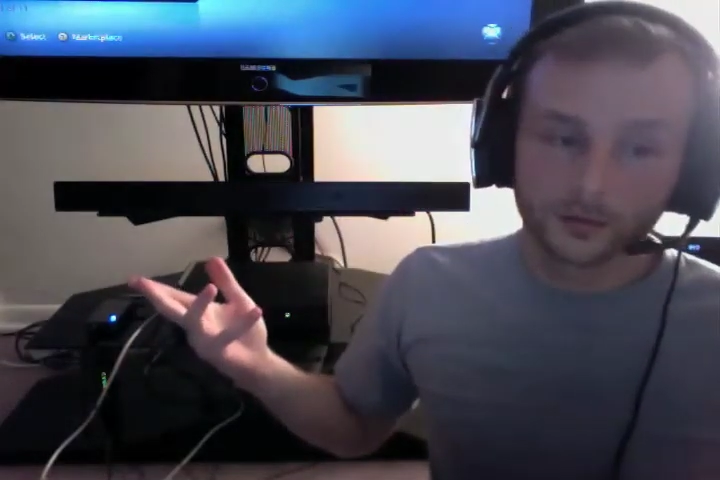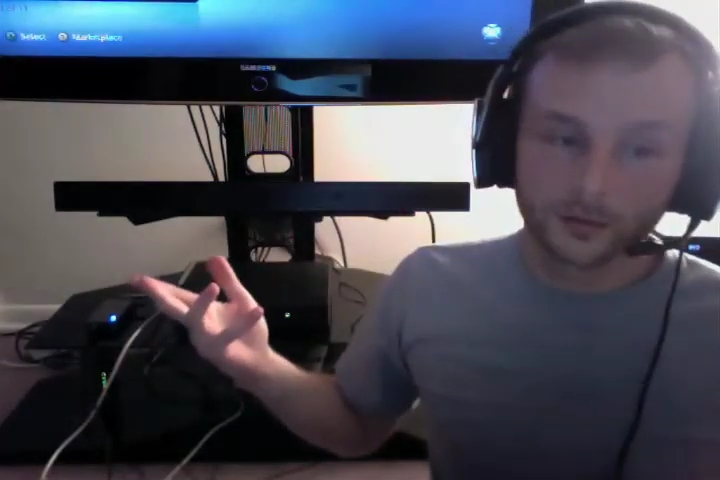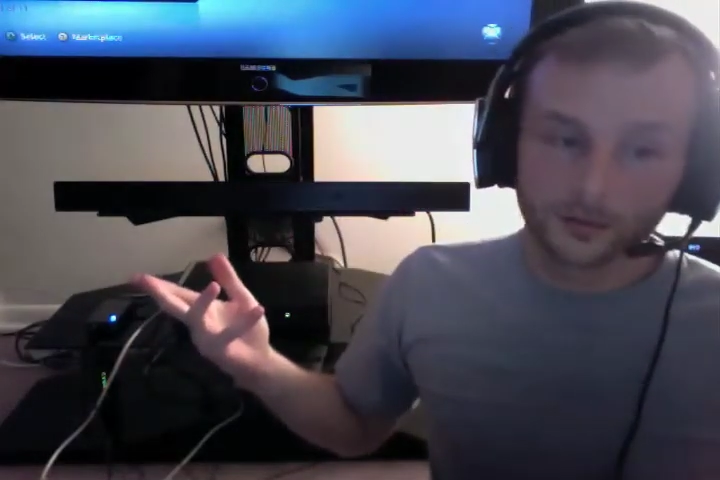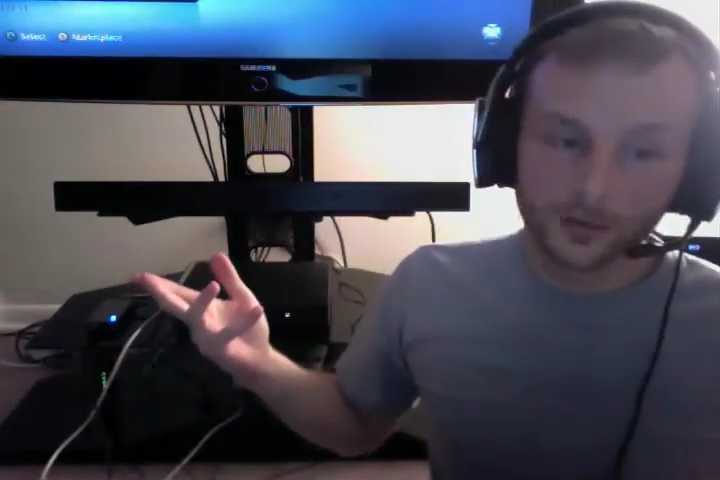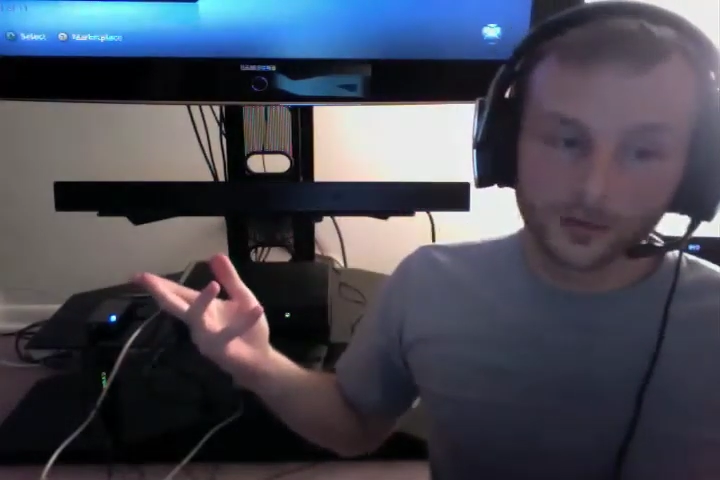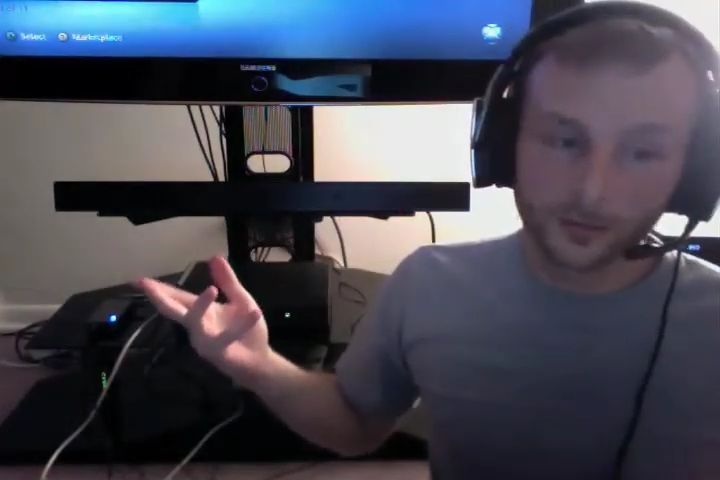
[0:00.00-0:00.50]

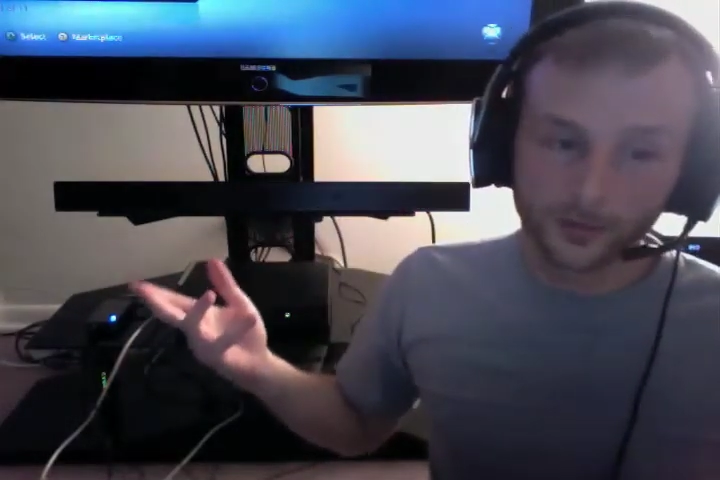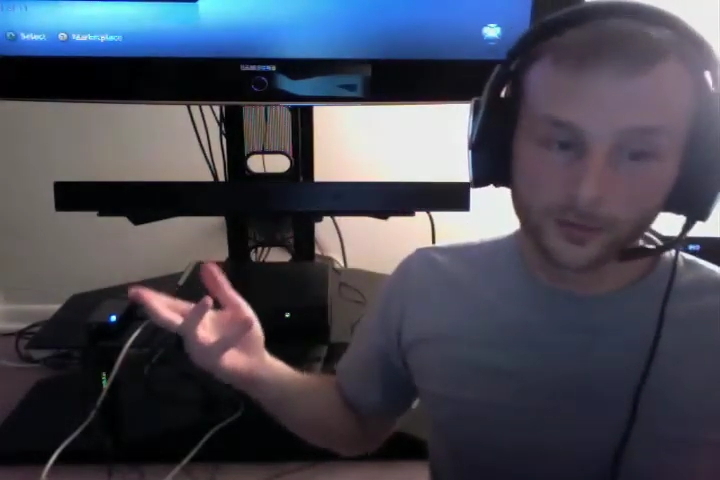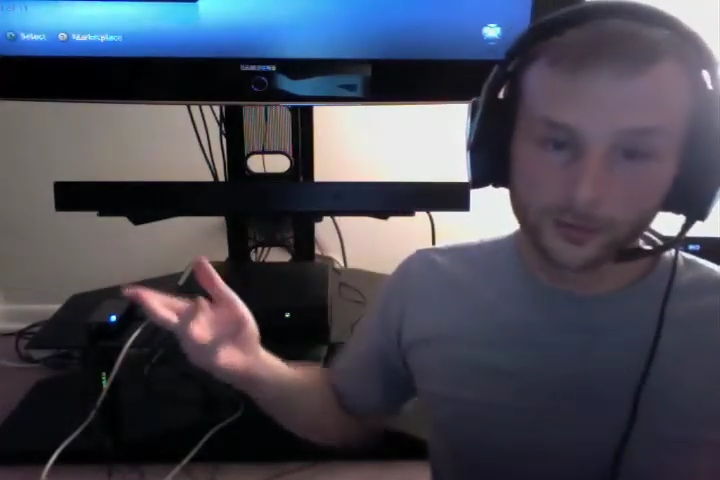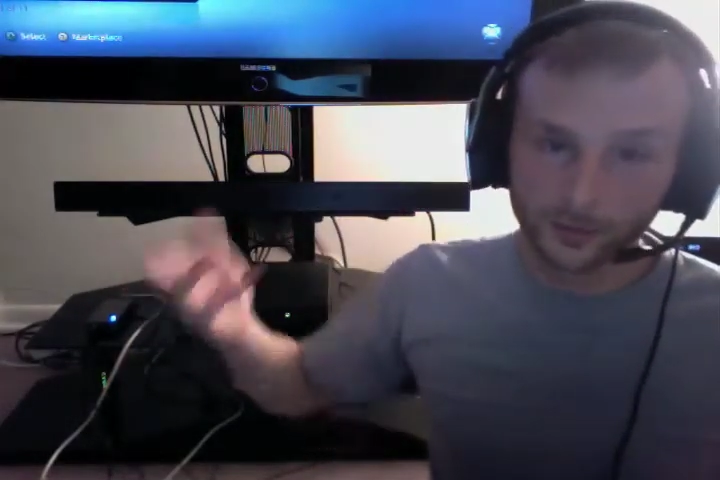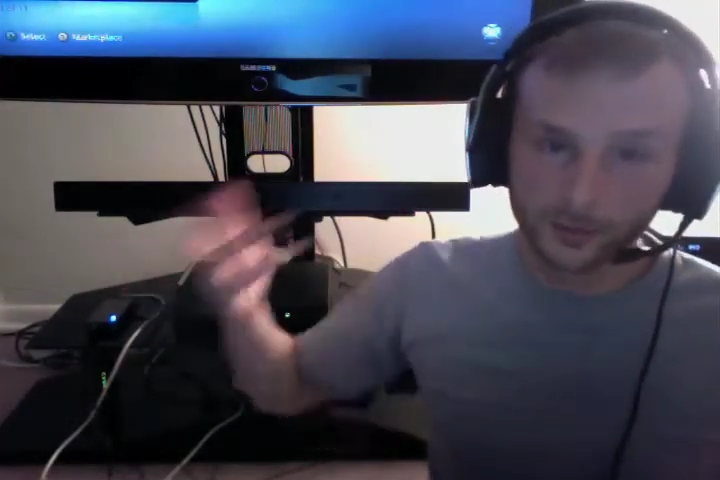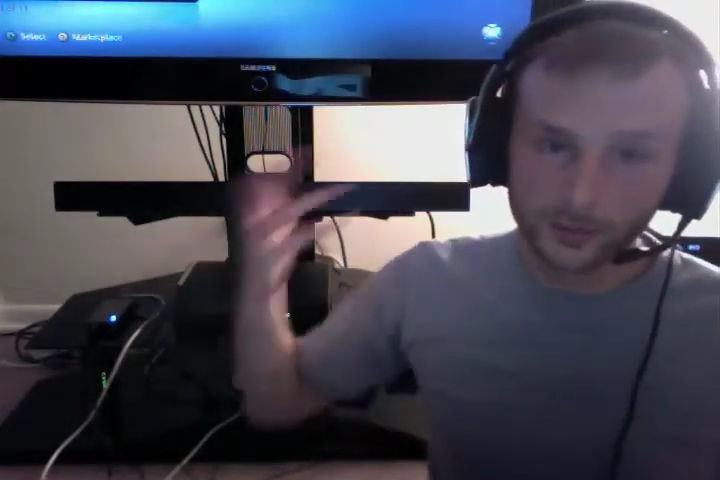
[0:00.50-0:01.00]
coming through
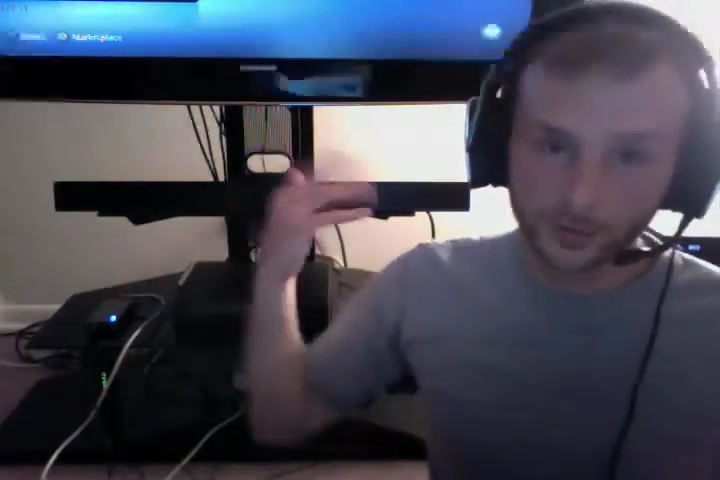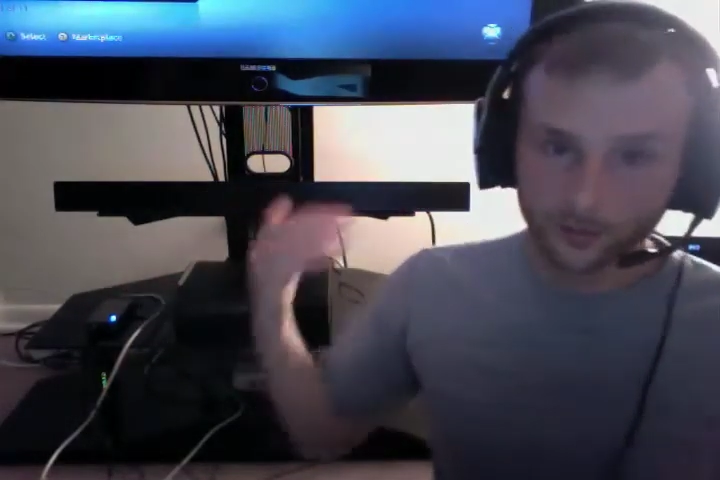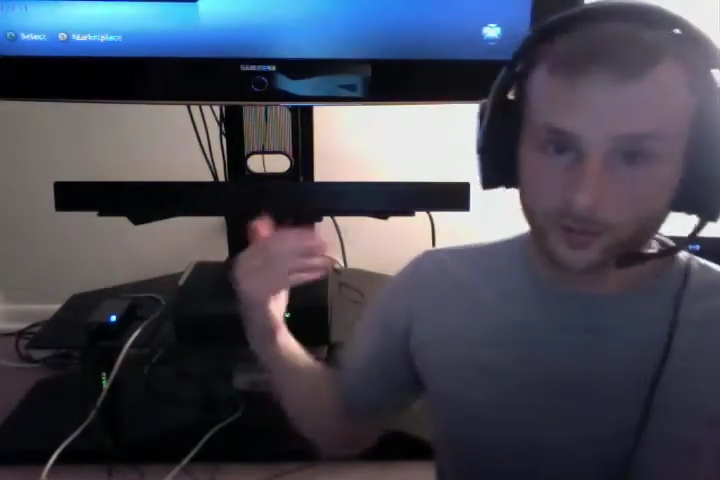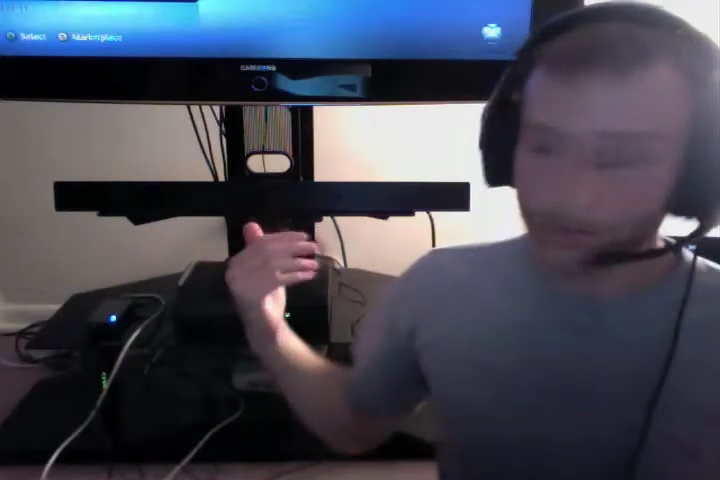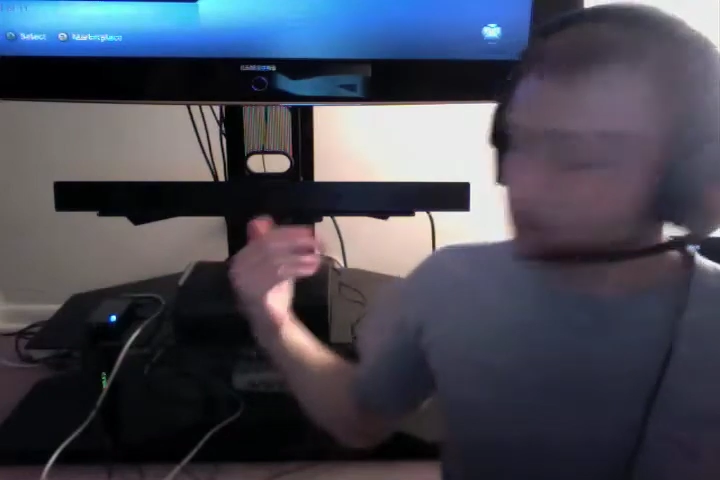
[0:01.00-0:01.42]
except for that